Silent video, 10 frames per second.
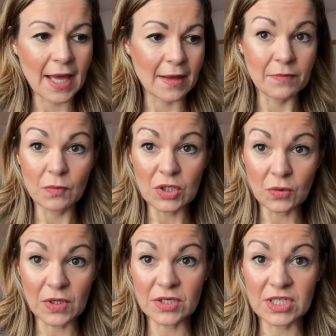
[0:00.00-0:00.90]
And we
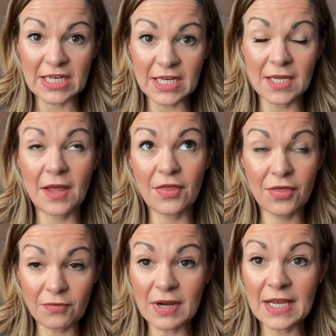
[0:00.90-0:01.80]
know that
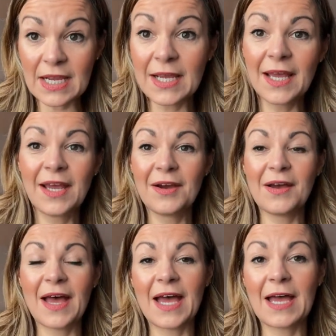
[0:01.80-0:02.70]
D3
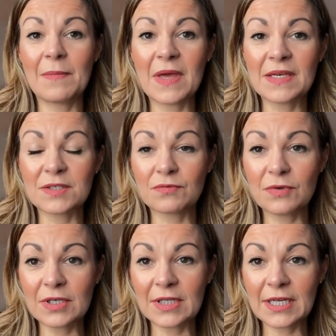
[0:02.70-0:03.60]
is
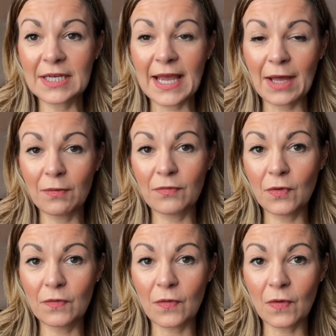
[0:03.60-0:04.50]
really
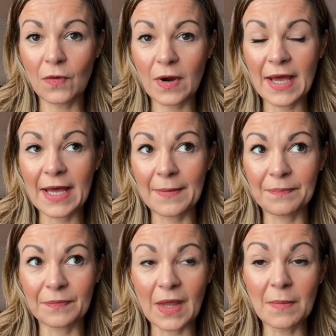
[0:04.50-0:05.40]
helpful for
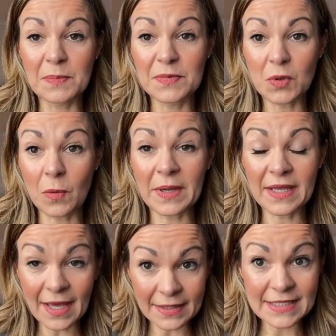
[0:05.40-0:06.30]
absorbing
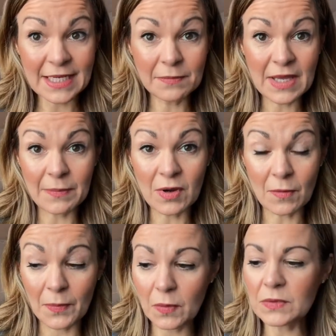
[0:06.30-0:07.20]
calcium, keeping
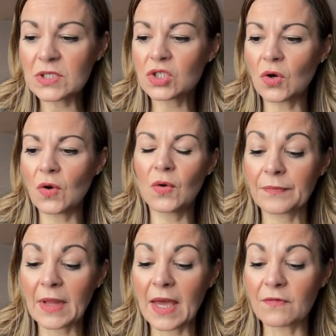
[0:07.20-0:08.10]
our bones
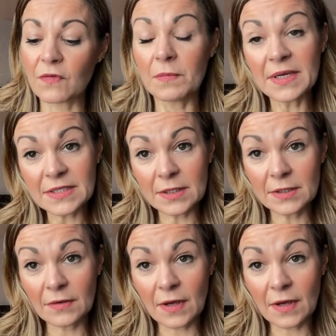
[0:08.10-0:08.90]
strong, and for muscle and